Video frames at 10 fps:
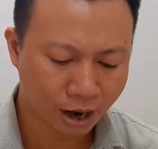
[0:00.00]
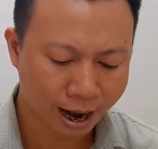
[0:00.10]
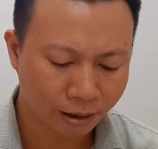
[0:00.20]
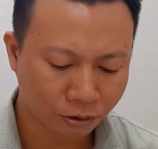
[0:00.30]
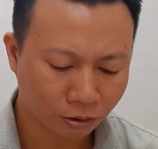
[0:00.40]

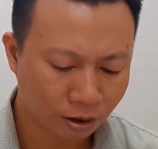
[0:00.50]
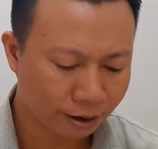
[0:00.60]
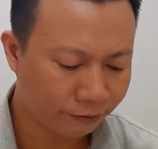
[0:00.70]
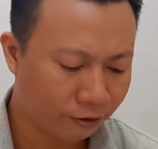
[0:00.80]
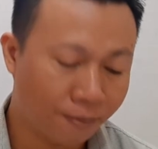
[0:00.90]
how to
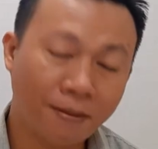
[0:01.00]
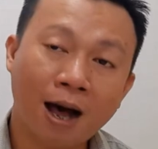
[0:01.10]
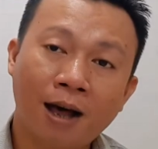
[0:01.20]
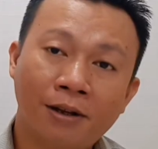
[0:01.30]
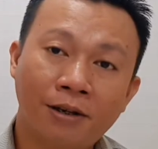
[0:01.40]
learn from
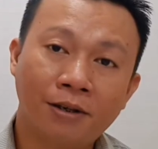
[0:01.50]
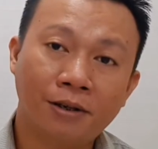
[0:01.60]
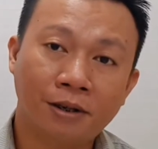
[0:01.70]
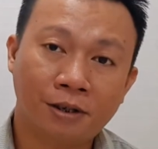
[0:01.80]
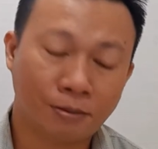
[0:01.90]
other
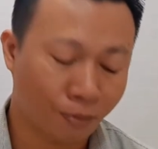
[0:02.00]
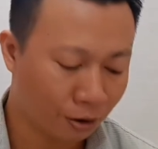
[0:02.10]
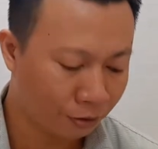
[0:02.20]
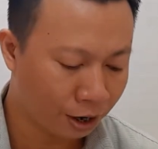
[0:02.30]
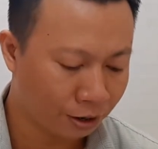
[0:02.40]

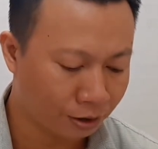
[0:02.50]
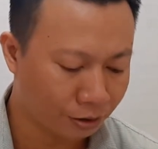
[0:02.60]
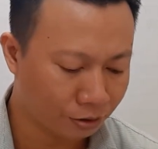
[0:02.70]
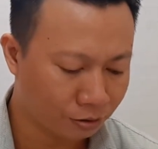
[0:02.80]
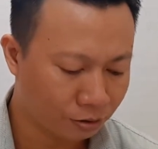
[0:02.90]

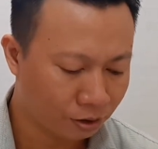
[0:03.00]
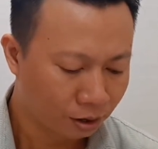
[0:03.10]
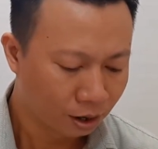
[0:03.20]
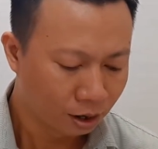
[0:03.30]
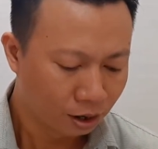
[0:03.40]
experience.
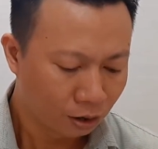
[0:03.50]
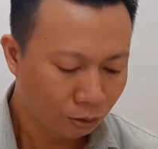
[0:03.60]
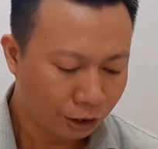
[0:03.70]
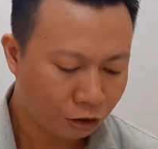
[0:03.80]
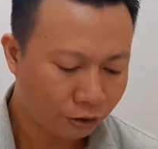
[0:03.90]

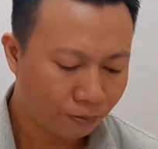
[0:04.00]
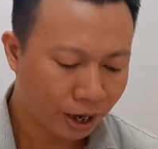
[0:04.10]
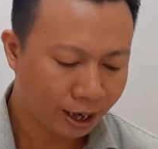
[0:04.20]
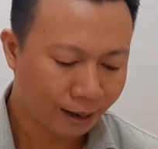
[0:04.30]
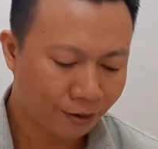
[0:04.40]
We should
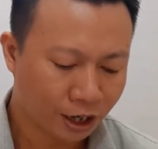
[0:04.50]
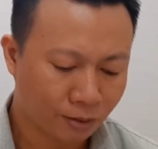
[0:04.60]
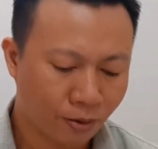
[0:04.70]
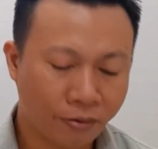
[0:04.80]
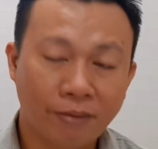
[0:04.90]
pick up
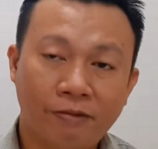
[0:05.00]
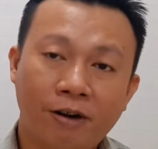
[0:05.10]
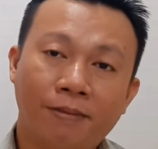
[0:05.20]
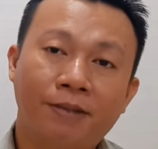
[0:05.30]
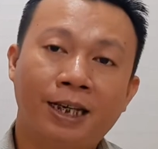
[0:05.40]
experience
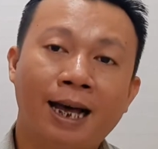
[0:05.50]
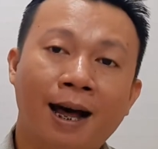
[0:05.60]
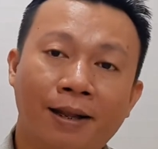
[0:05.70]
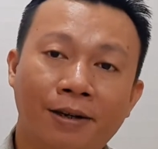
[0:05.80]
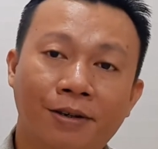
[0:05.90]
from the
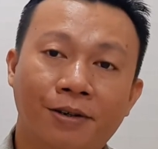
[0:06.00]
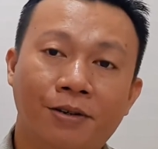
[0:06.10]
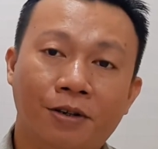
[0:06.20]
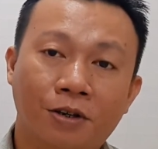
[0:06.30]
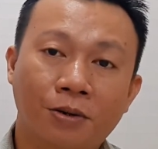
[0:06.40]

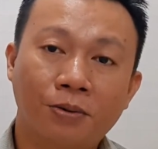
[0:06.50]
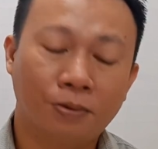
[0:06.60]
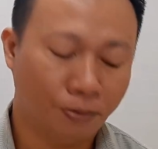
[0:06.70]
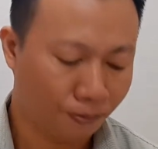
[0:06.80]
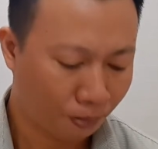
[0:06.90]
others too.
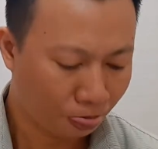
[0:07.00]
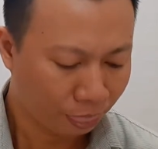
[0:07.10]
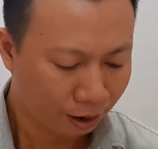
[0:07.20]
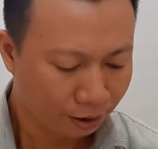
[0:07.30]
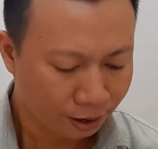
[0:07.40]

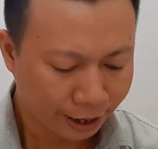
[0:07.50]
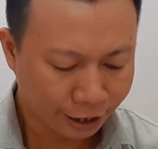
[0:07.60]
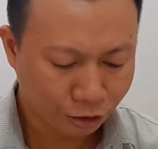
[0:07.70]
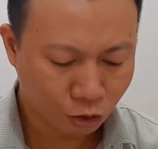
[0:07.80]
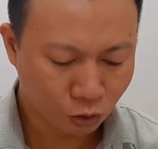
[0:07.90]

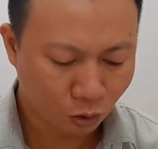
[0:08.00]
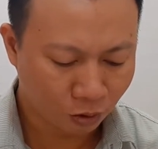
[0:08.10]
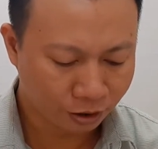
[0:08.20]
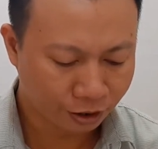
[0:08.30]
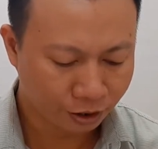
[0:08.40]
In
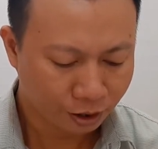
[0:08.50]
short,